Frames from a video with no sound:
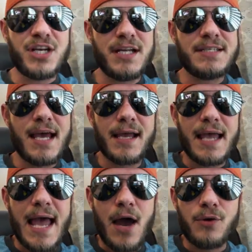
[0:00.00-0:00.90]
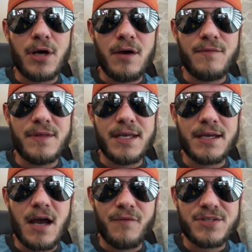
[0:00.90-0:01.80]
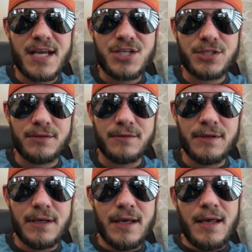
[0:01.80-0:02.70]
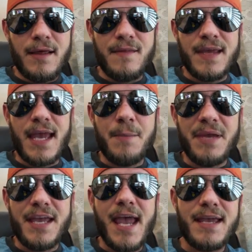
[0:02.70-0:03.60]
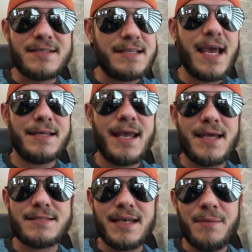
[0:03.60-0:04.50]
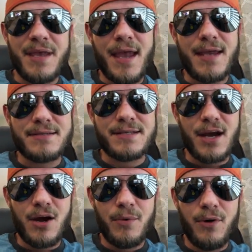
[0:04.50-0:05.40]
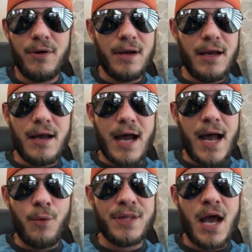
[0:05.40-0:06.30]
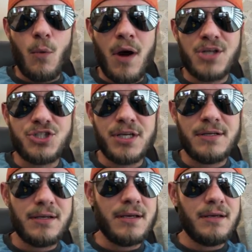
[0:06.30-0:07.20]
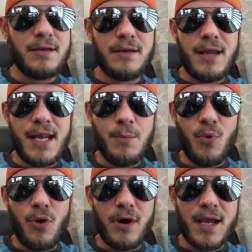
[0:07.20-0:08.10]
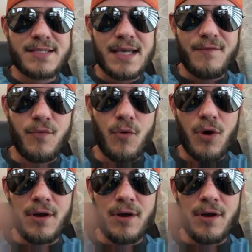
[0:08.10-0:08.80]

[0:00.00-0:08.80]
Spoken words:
Tech out of the conversation. The NBA is dead. Yes, the NBA is terrible. I will not watch it anymore except for